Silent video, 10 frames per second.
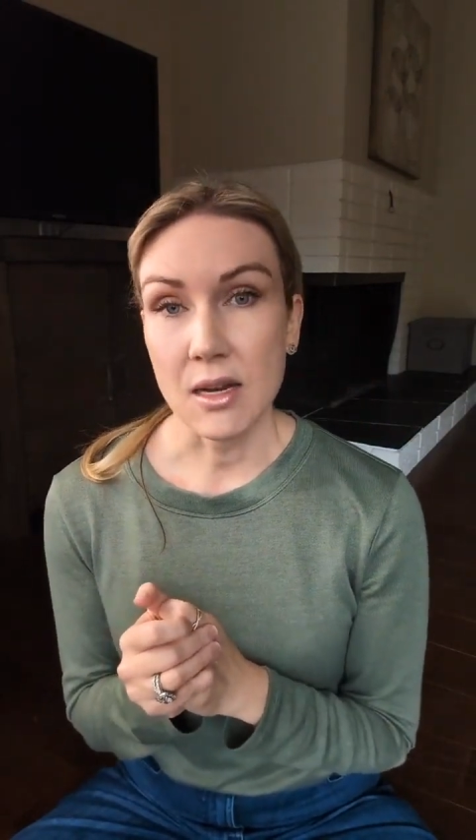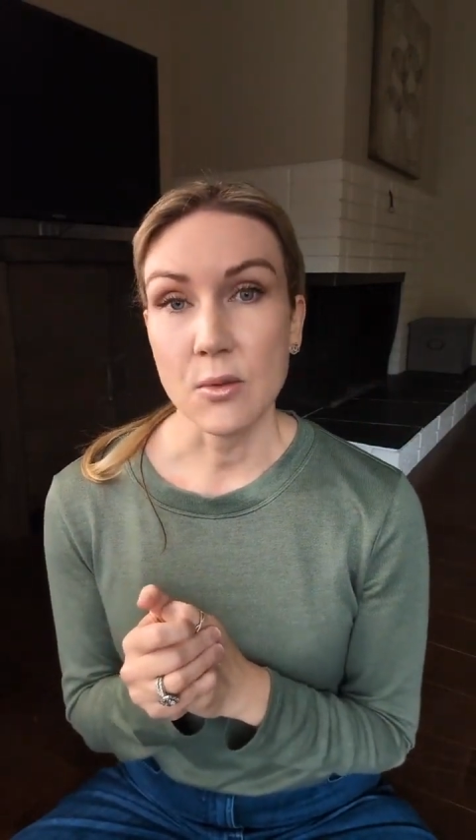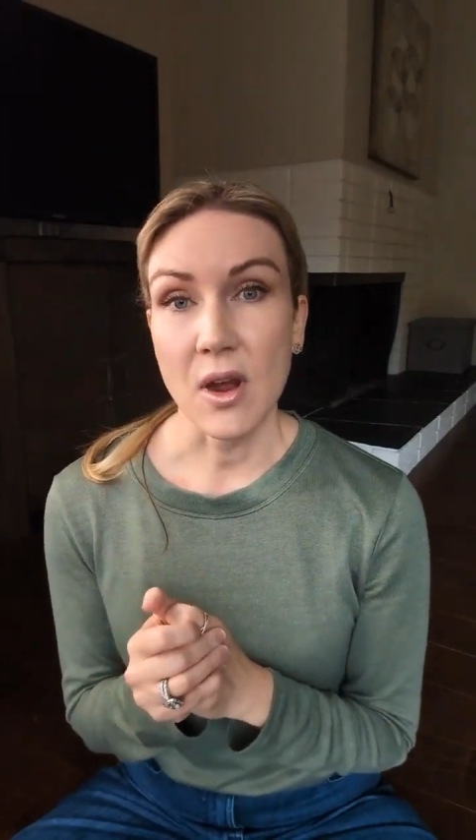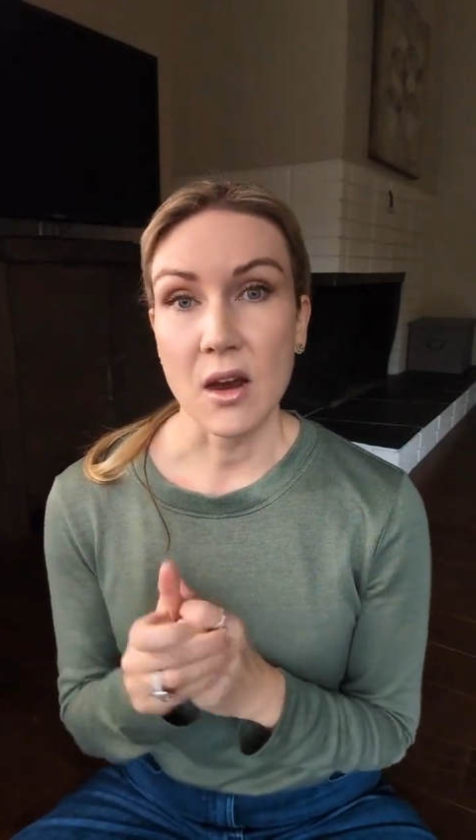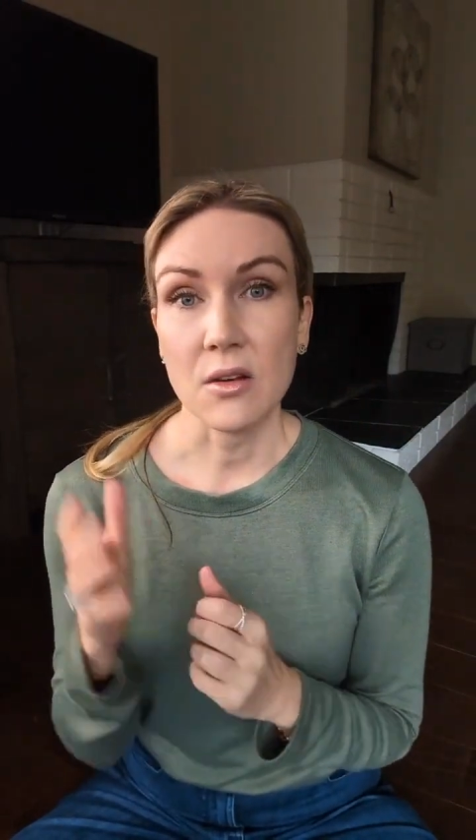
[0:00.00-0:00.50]

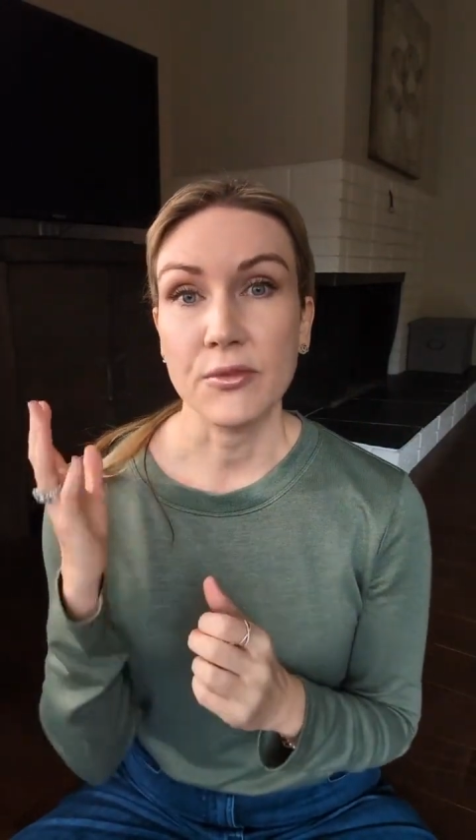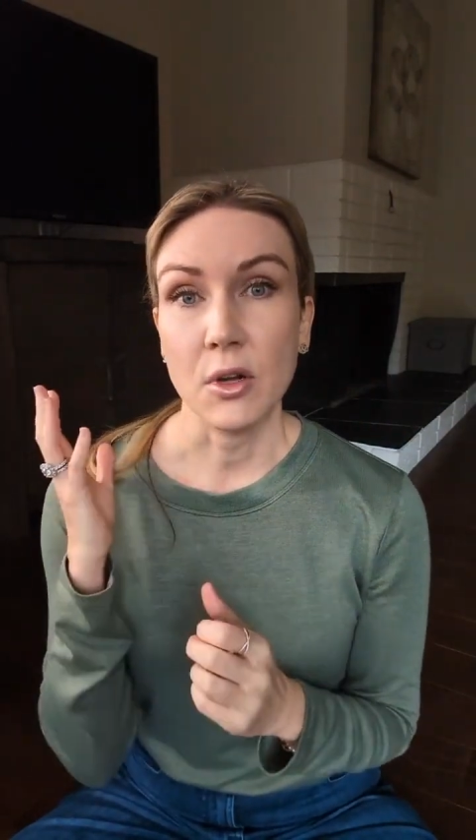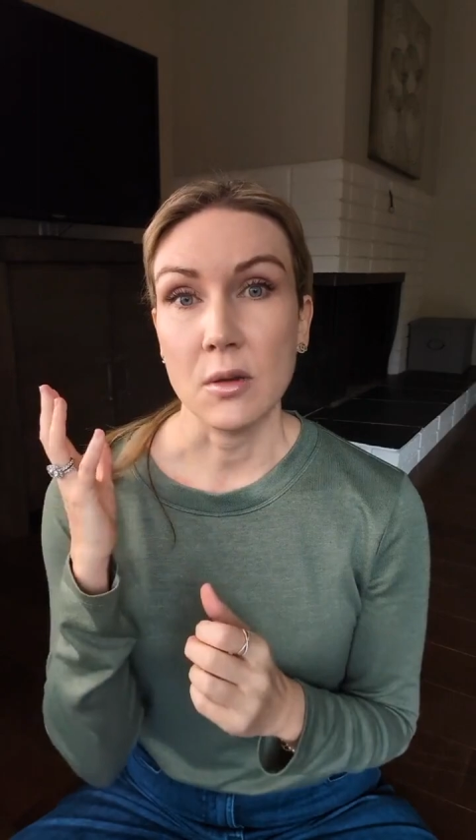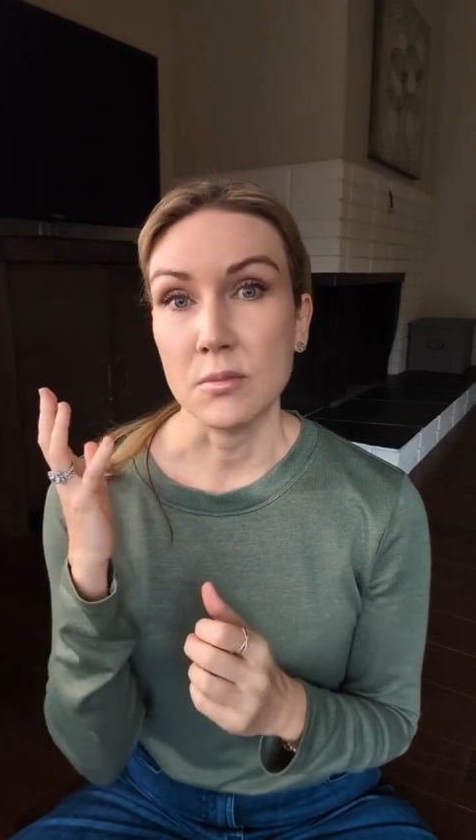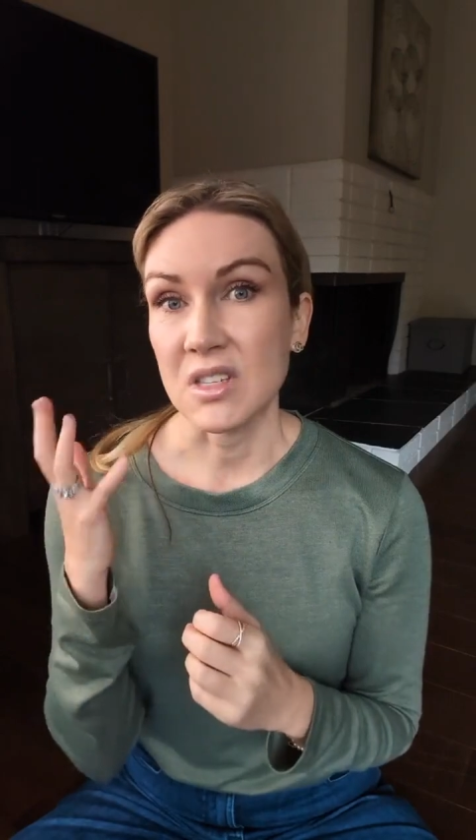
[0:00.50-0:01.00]
anywhere
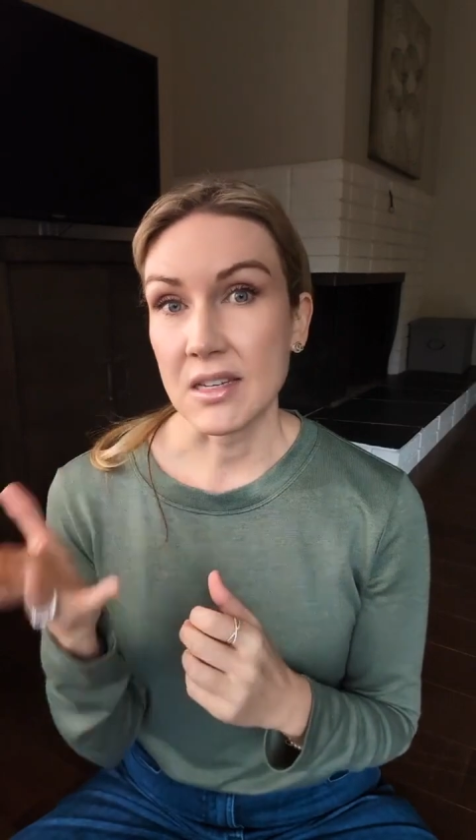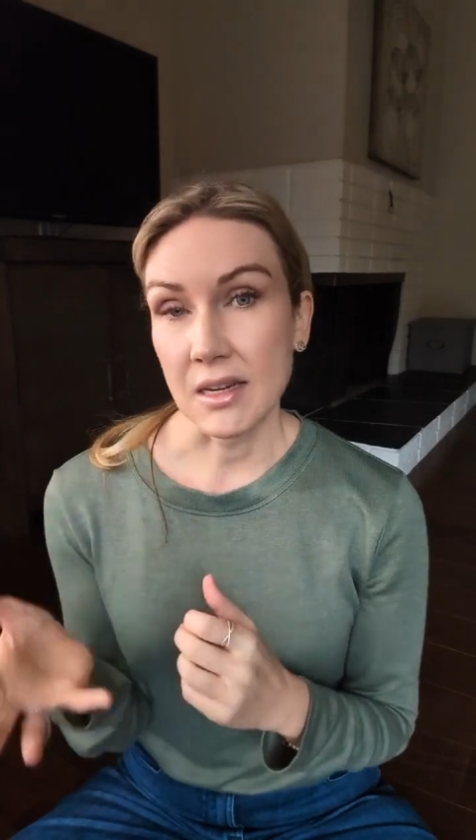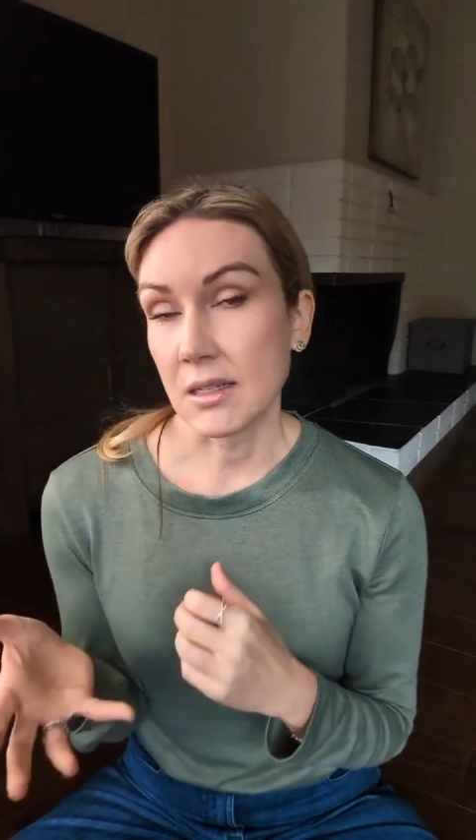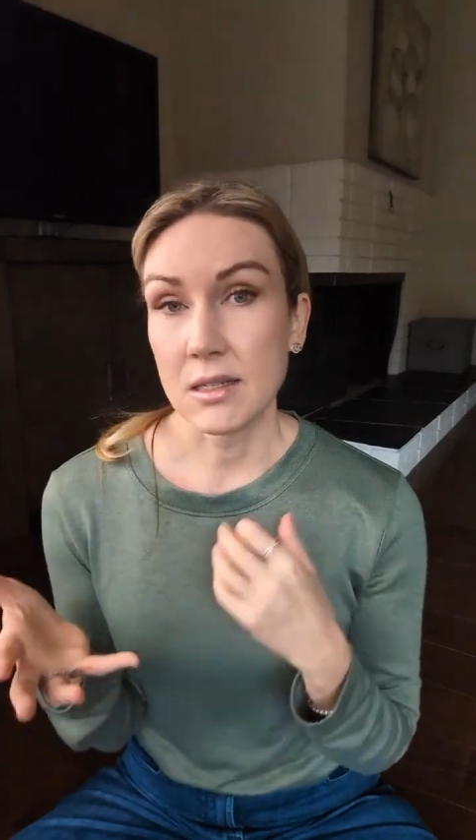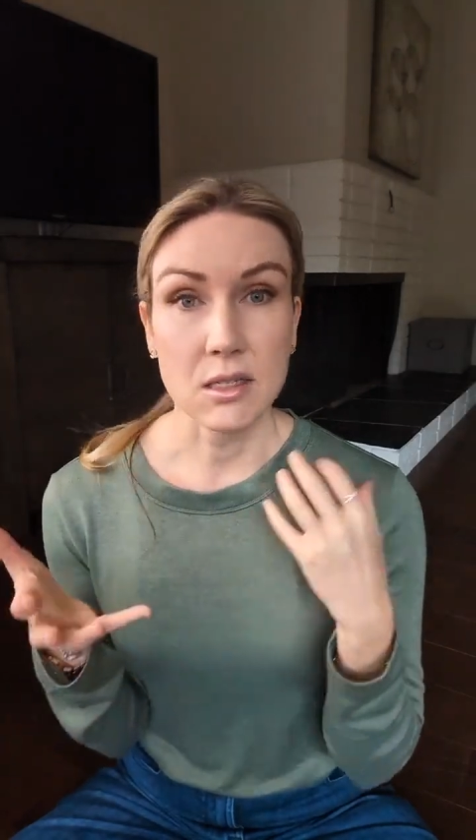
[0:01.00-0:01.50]
from
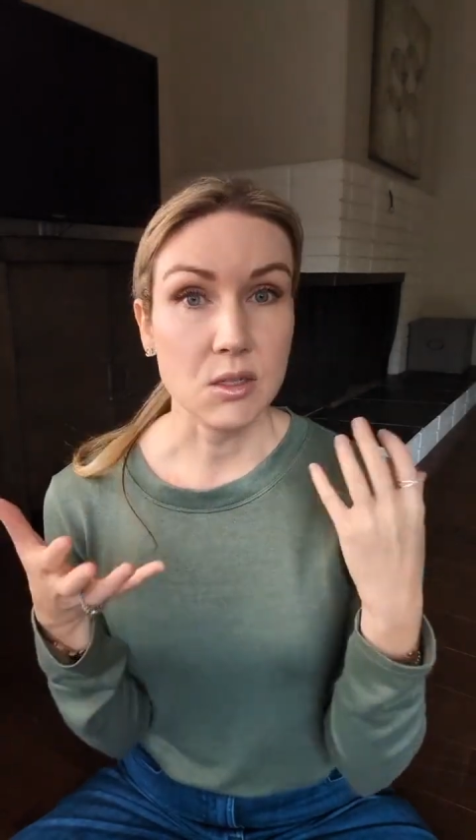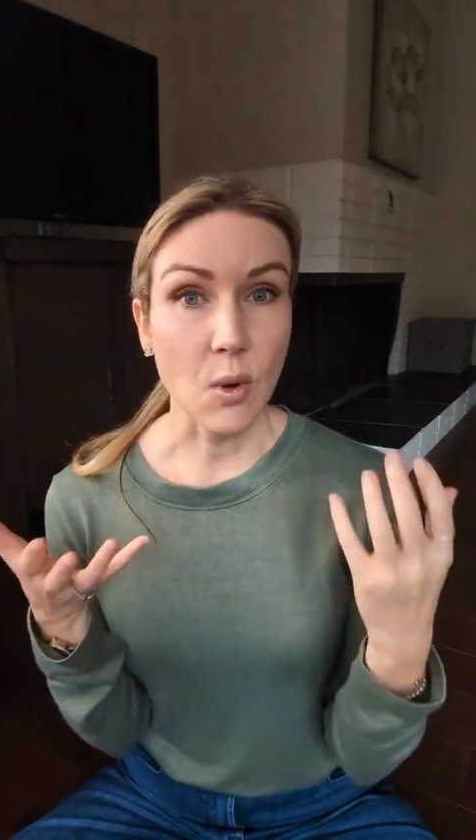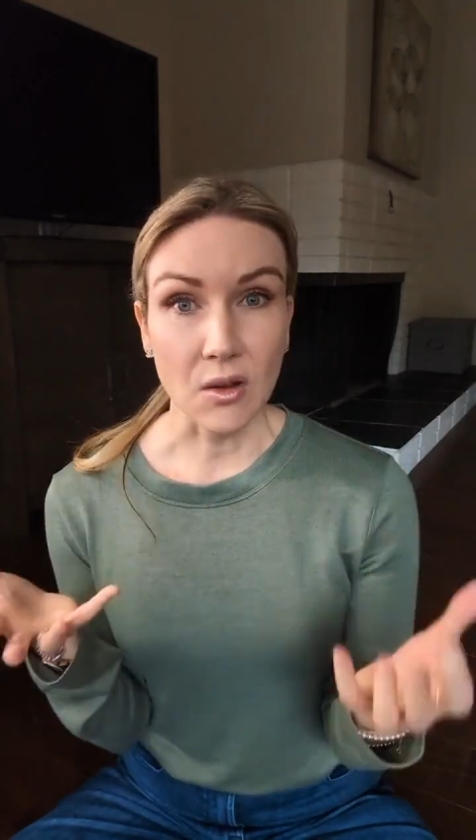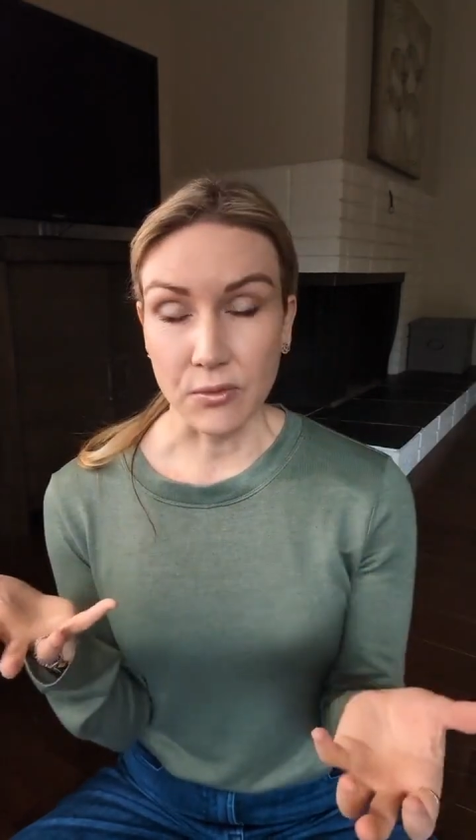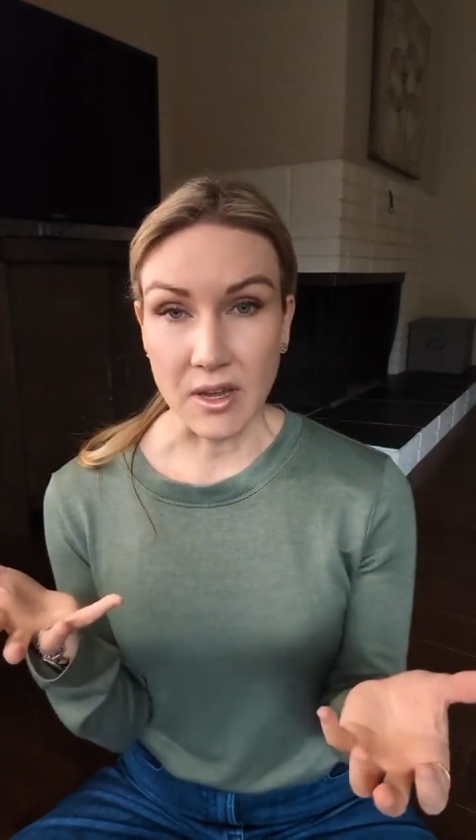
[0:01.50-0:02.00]
6 to
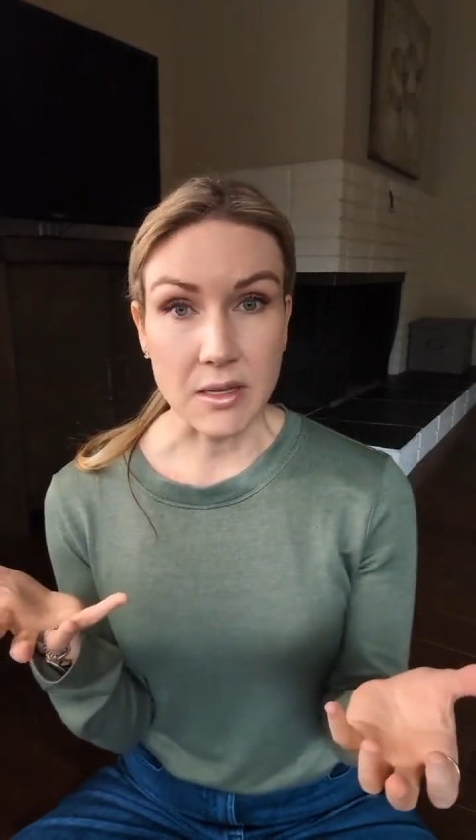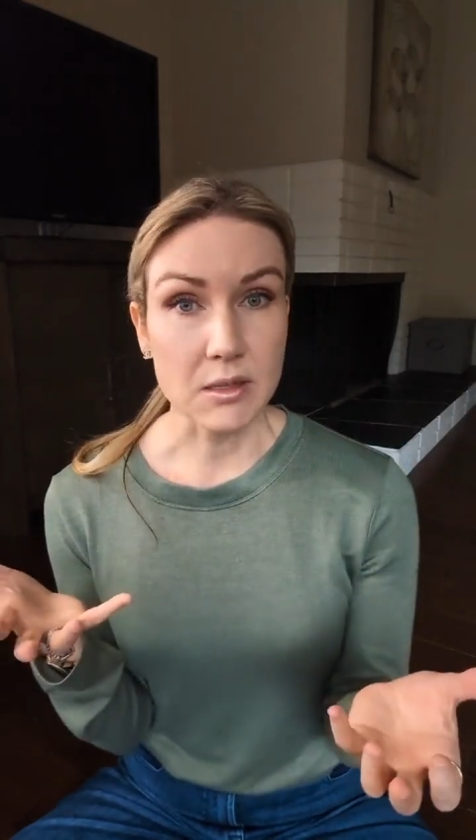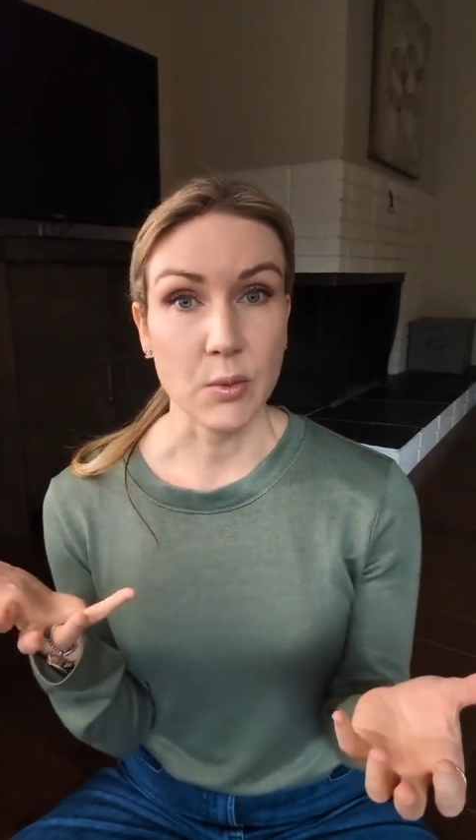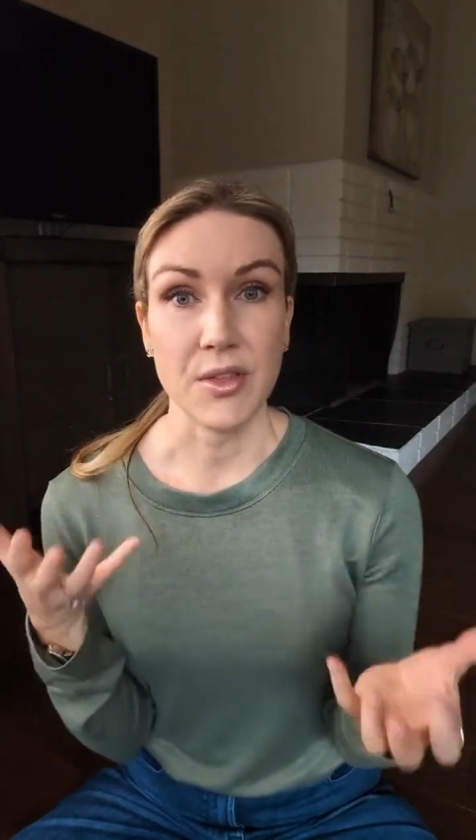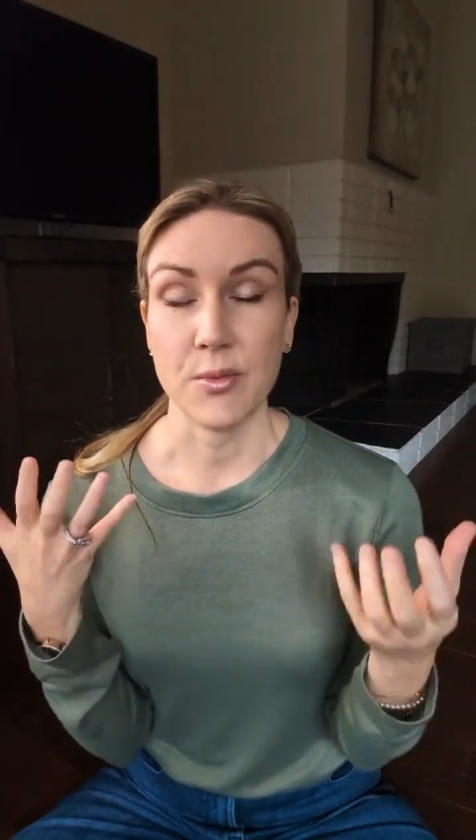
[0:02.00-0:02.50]
12
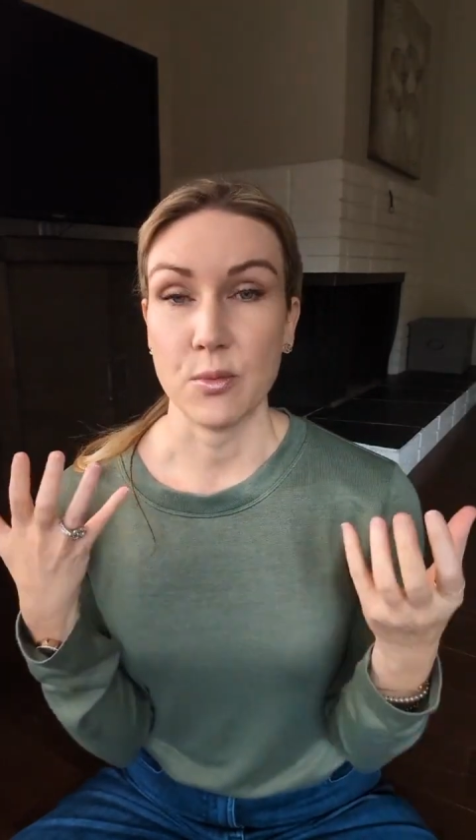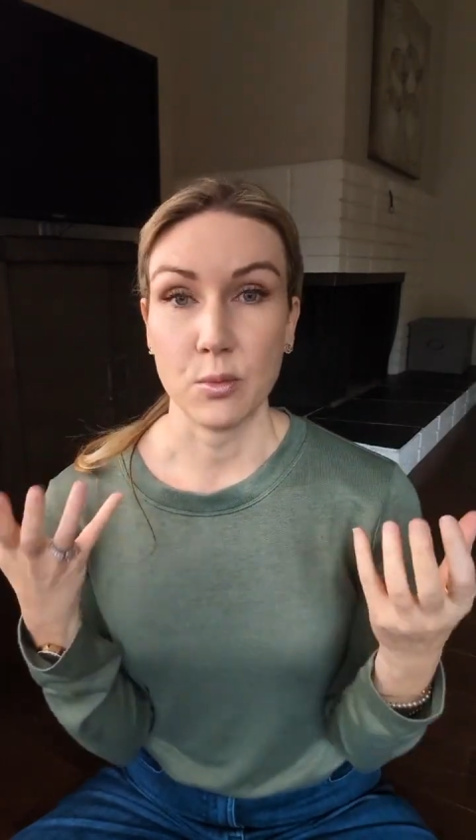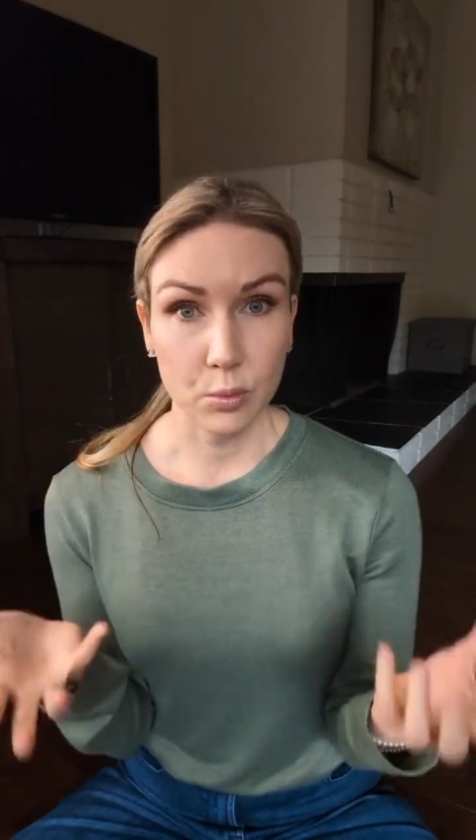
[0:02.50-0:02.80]
weeks with